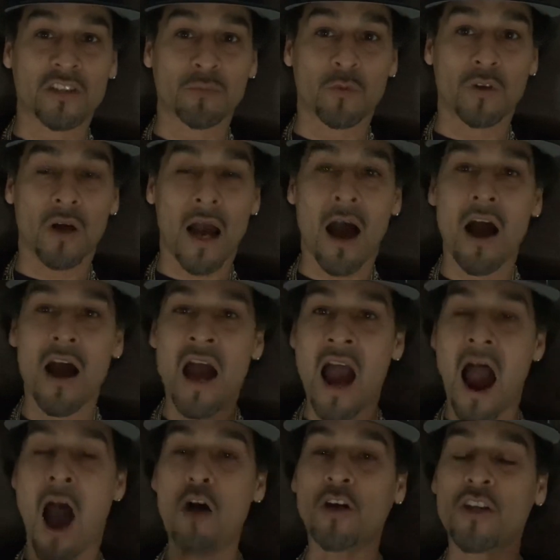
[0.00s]
And
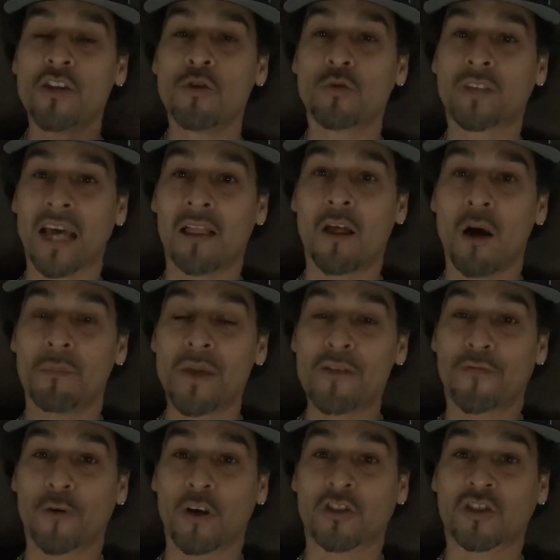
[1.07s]
how can you tell on me
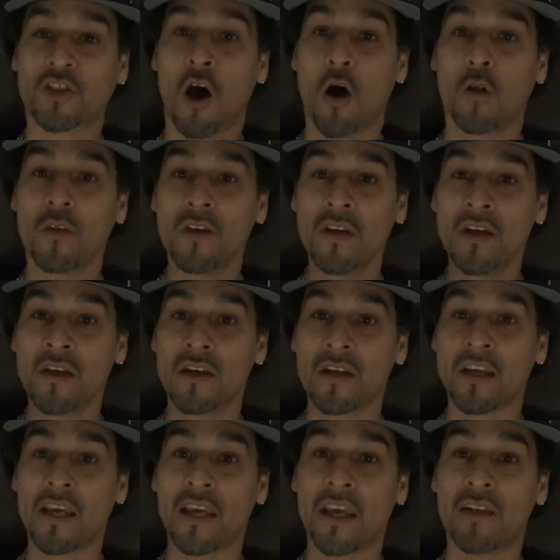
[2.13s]
for assault
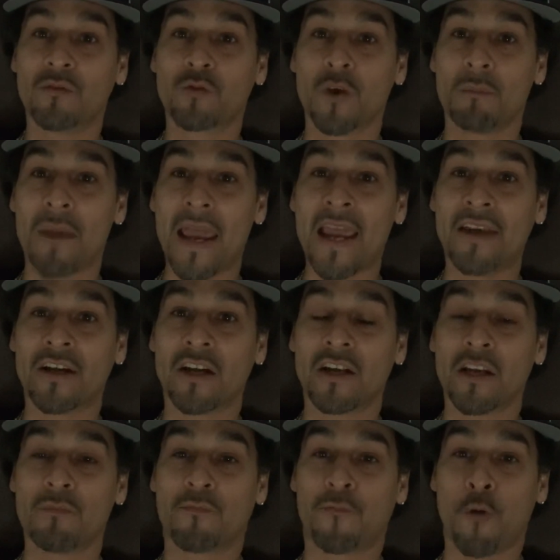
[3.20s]
and remain an
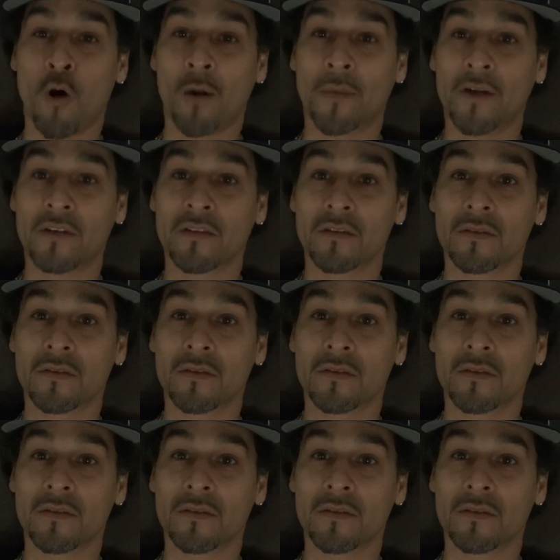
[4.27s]
informant